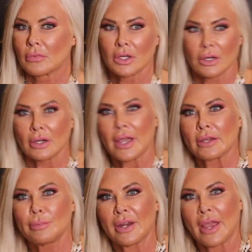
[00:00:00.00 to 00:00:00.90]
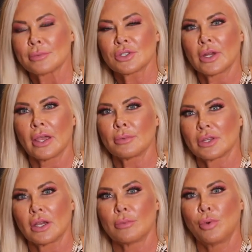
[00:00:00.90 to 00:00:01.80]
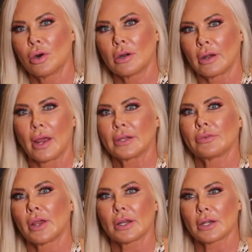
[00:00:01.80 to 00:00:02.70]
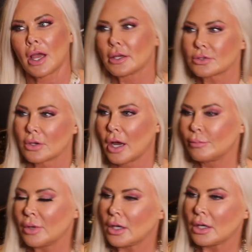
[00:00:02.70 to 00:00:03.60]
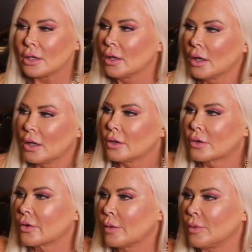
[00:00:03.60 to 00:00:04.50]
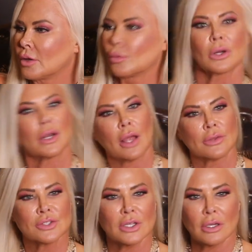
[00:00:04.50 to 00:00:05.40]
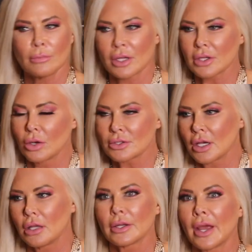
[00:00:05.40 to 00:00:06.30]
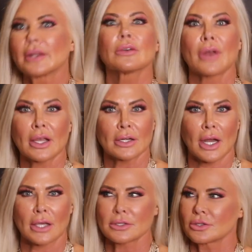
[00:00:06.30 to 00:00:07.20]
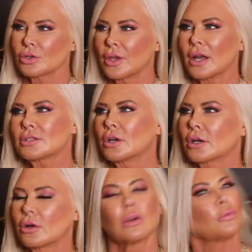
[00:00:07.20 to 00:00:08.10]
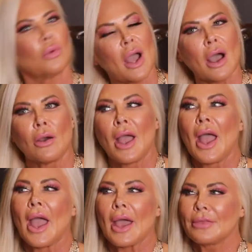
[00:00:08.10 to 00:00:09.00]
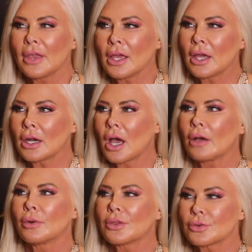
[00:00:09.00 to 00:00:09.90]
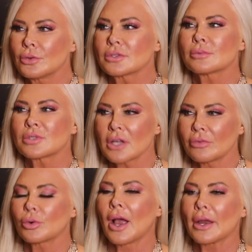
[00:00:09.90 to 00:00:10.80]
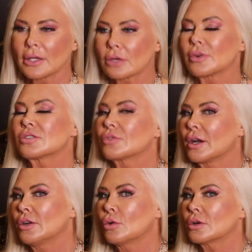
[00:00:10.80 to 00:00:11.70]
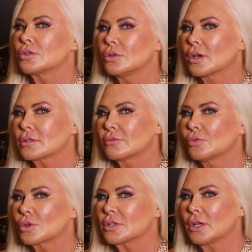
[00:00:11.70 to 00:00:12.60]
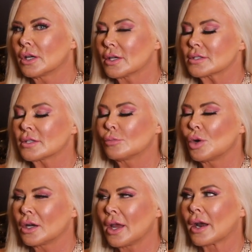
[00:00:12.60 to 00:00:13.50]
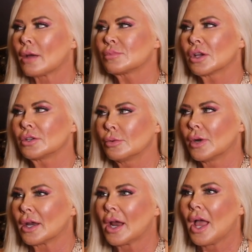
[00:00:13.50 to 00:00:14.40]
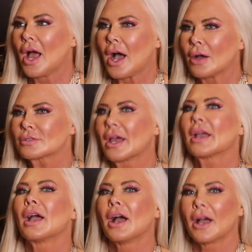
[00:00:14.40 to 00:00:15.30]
literally I could be in Amsterdam at the airport and I'd get recognized, or I'd be in the Caribbean working out in the gym at the hotel and I'd get recognized. So then I started going, wow. And then I went through some stuff where I had to get a restraining order in 2014 against someone, and I'm telling you what, I was like,